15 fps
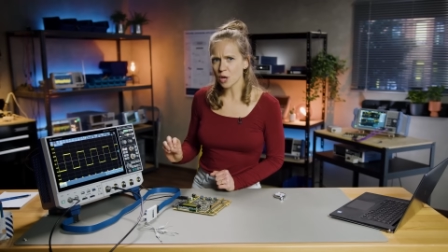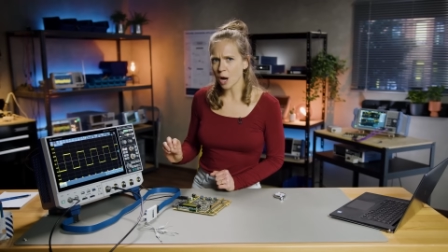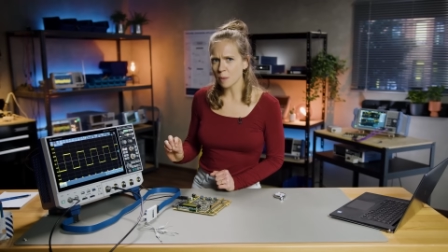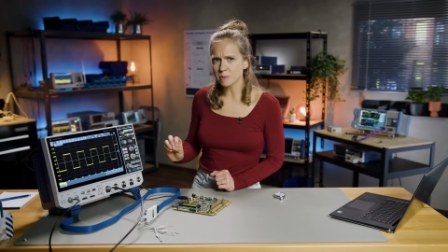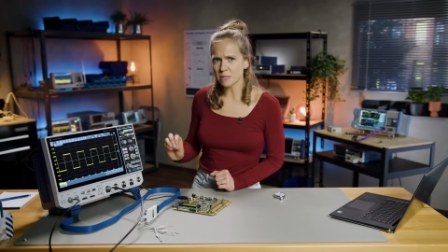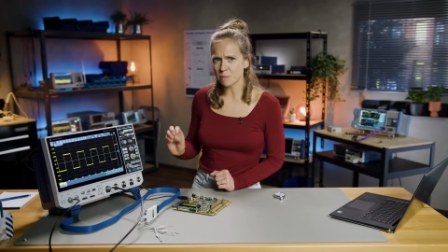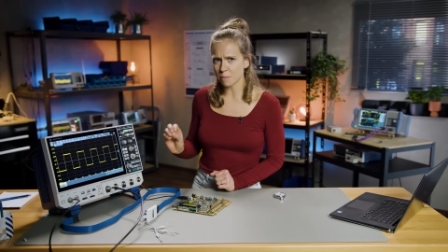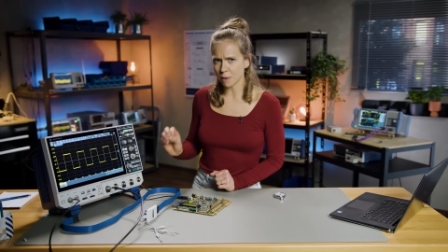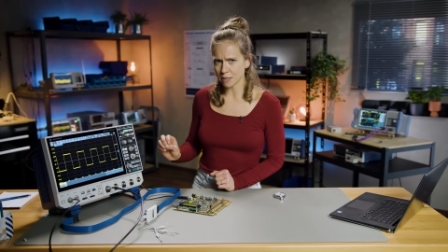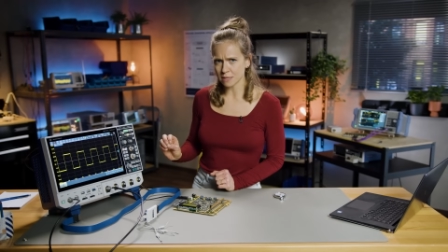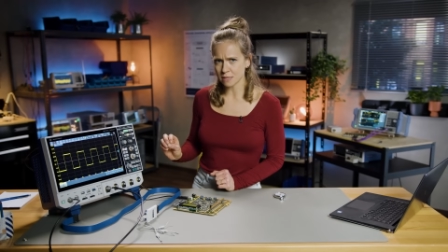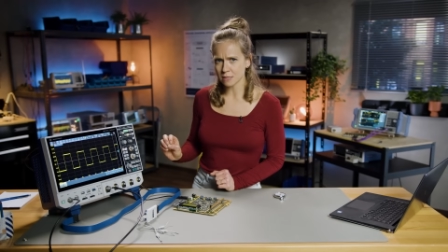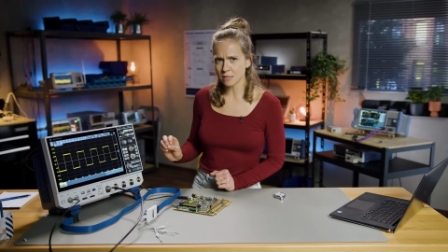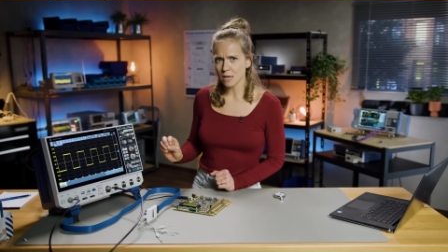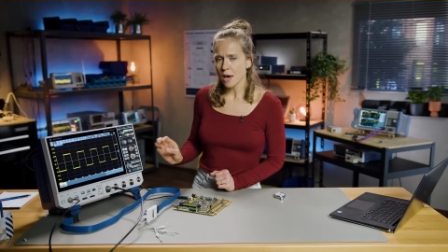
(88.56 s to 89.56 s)
knobs and
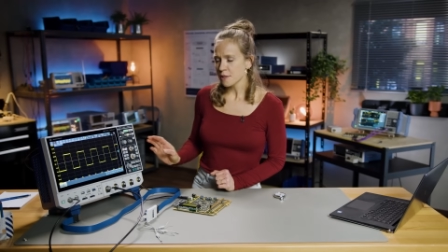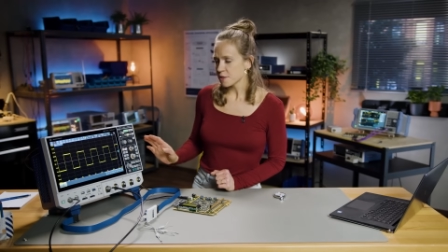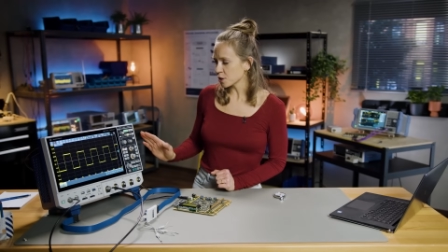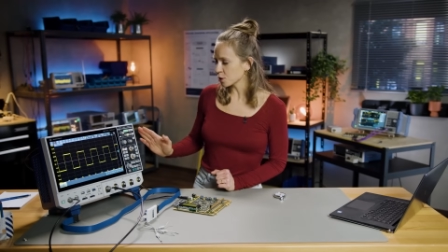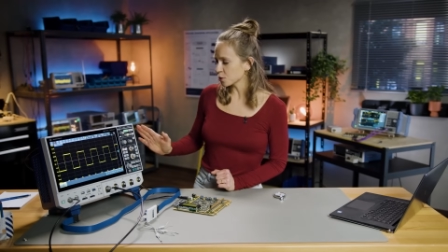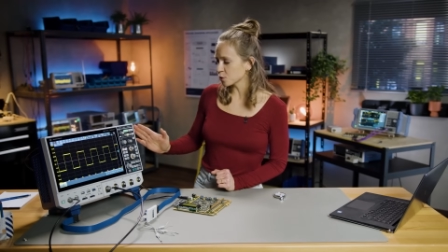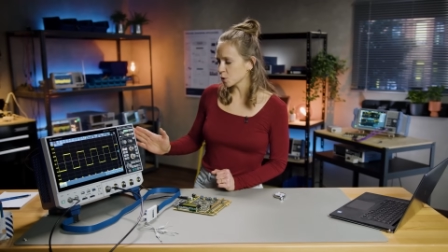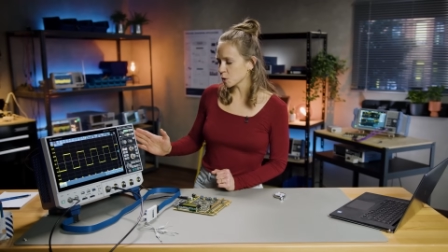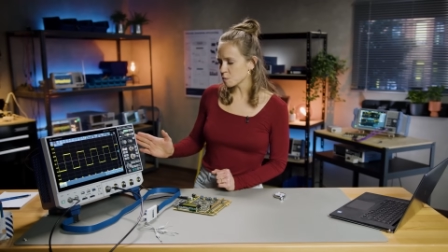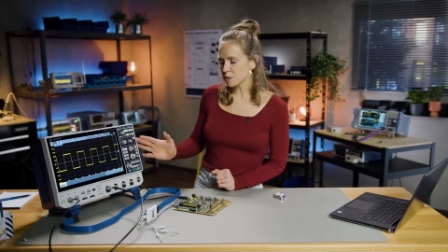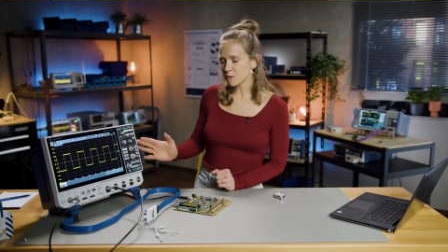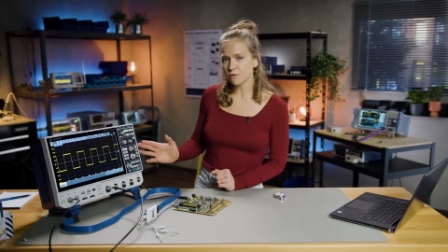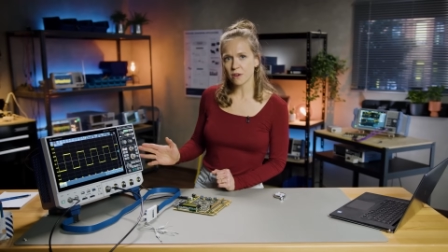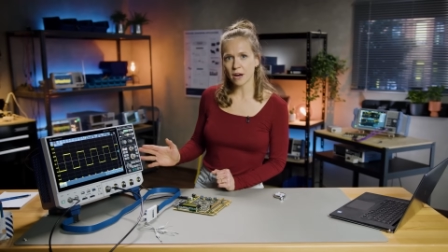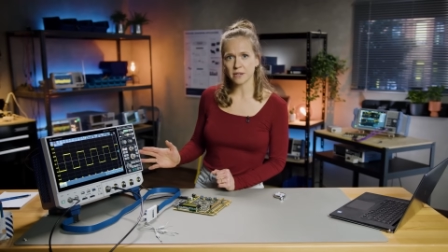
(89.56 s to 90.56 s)
buttons that are grouped
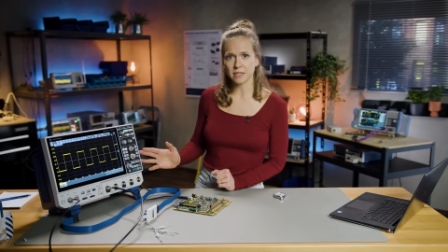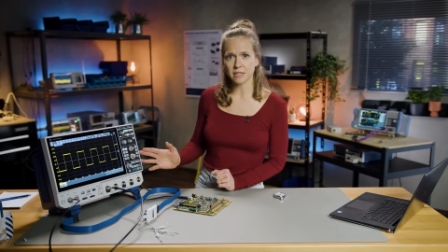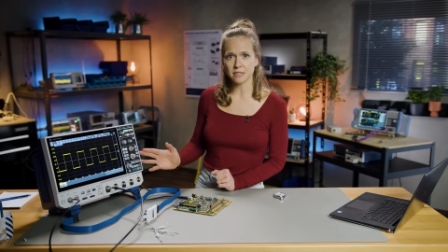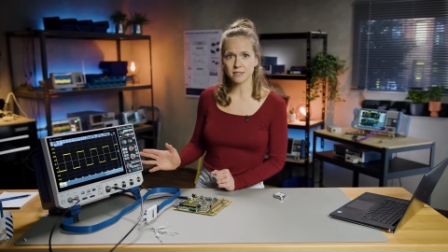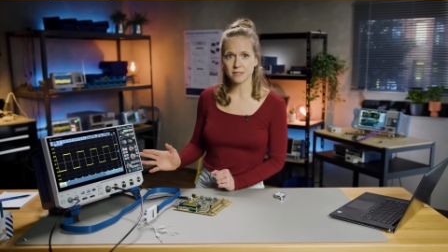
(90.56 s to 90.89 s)
in various